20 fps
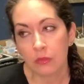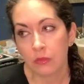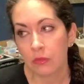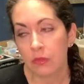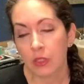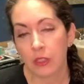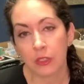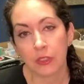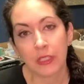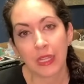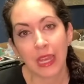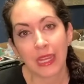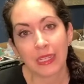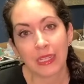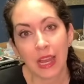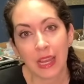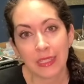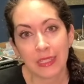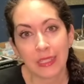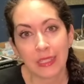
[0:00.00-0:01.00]
little
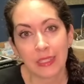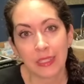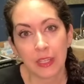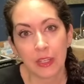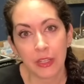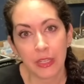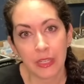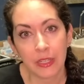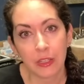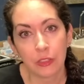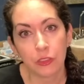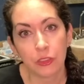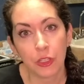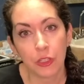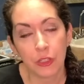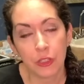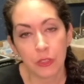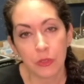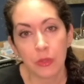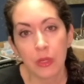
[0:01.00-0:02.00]
diagnostics area and I'll show
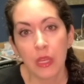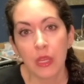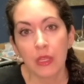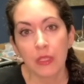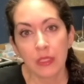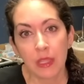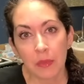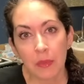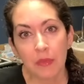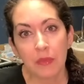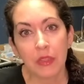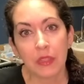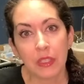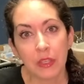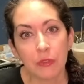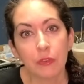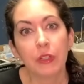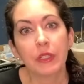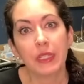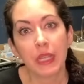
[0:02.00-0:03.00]
you some of the
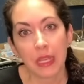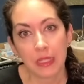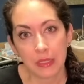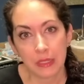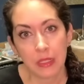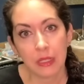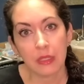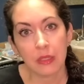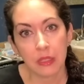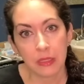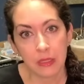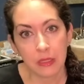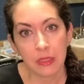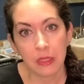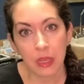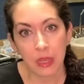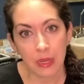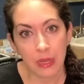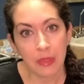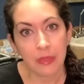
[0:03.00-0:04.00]
different testing that's
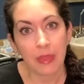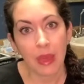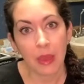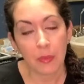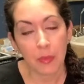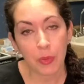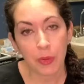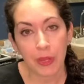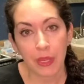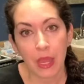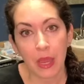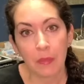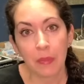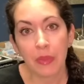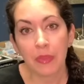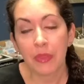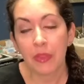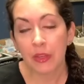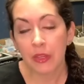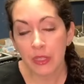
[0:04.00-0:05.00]
done at that pre-op. But
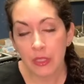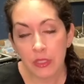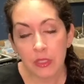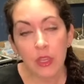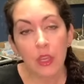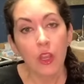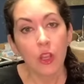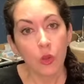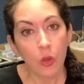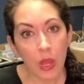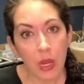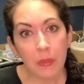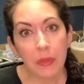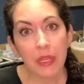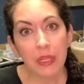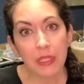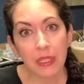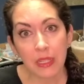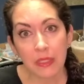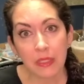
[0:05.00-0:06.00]
there is quite a bit
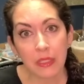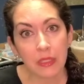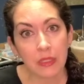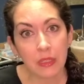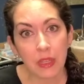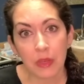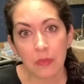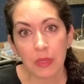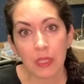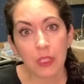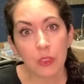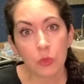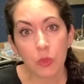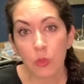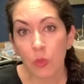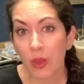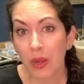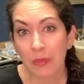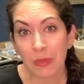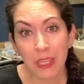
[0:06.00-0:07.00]
of testing done because we
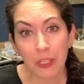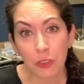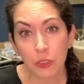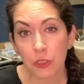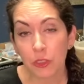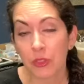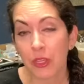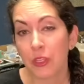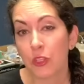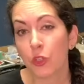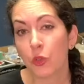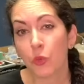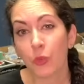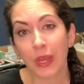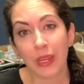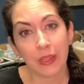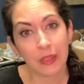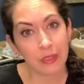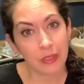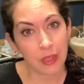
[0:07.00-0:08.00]
want to make sure that your
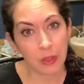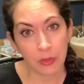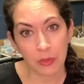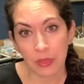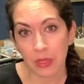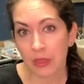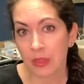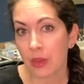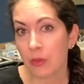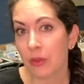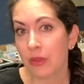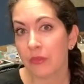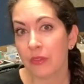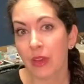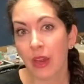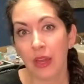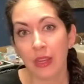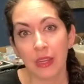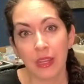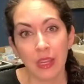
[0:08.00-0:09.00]
retina is healthy, that we've got